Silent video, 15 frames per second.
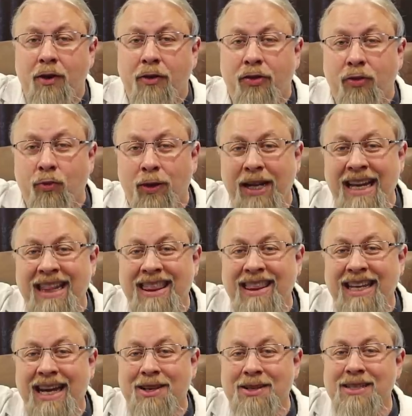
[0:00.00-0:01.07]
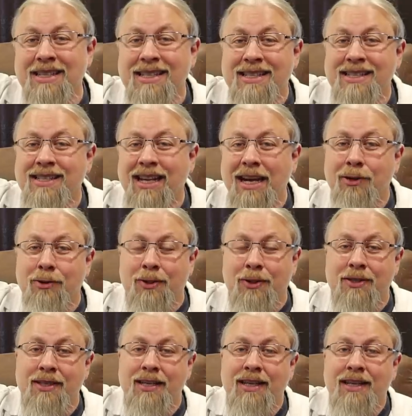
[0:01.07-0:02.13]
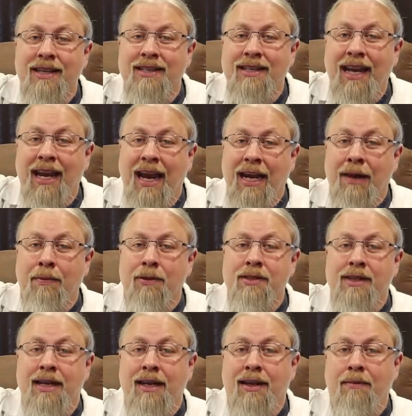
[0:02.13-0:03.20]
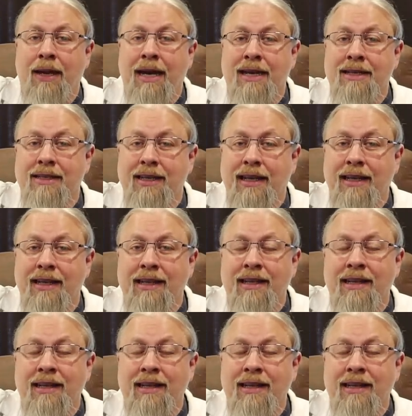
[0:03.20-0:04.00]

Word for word: three thousand cycles to eighty percent capacity.